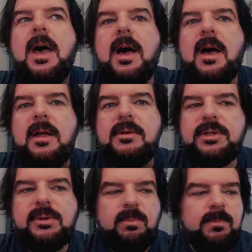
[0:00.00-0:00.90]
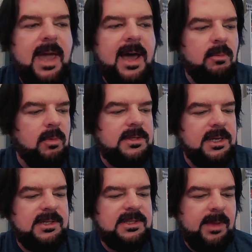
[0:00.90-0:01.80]
Uh, just kind of want
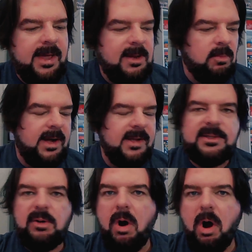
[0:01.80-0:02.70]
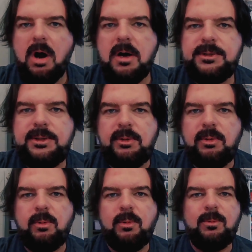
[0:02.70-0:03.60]
to explain why it's so hard
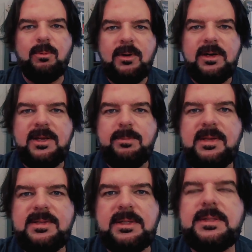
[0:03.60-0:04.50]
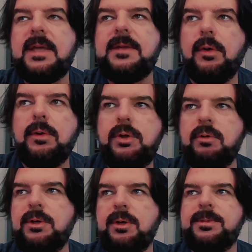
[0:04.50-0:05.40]
to really be successful on
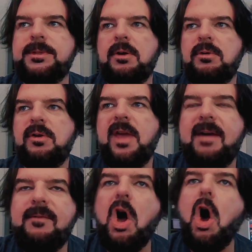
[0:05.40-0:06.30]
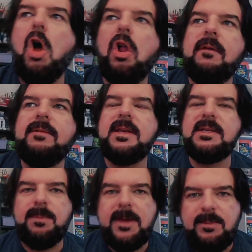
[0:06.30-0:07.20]
YouTube. So you have all of
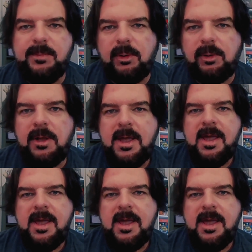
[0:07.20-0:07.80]
these people